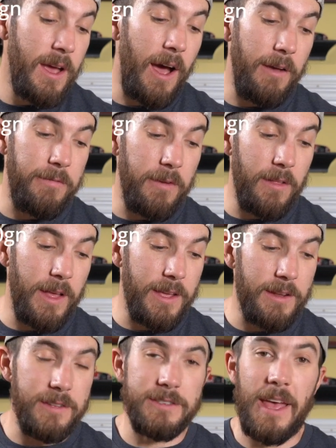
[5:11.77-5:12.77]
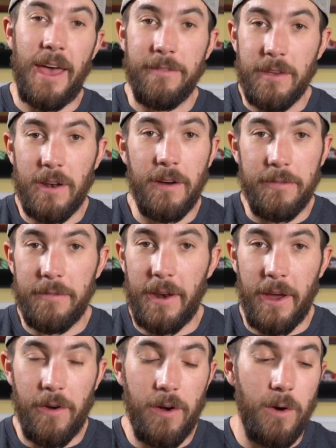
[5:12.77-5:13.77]
I feel like it is heavy enough of an
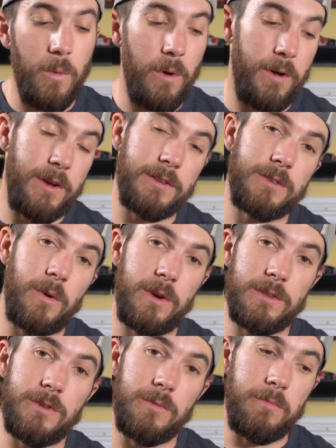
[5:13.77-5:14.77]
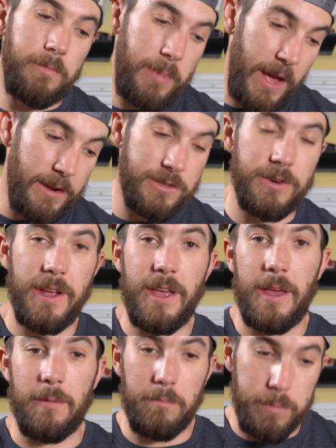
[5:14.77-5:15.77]
arrow where it is going to penetrate
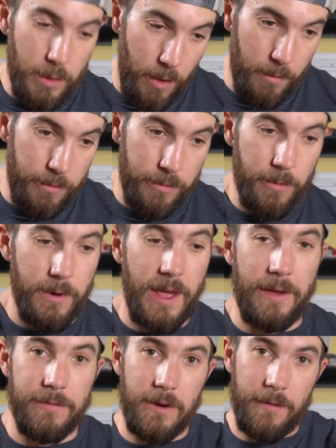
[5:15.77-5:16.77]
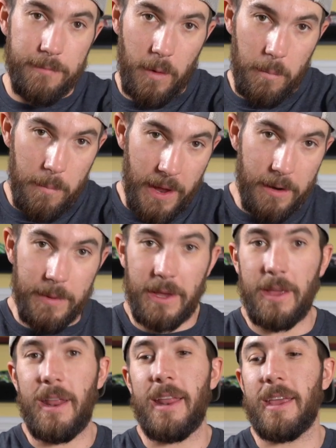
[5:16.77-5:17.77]
and blow through and have enough momentum and
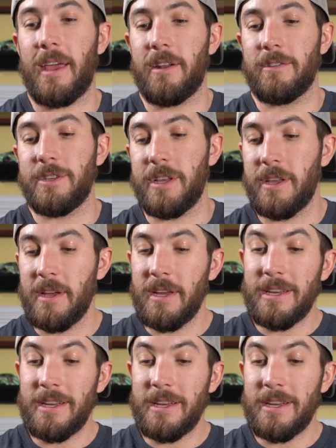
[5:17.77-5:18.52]
kinetic energy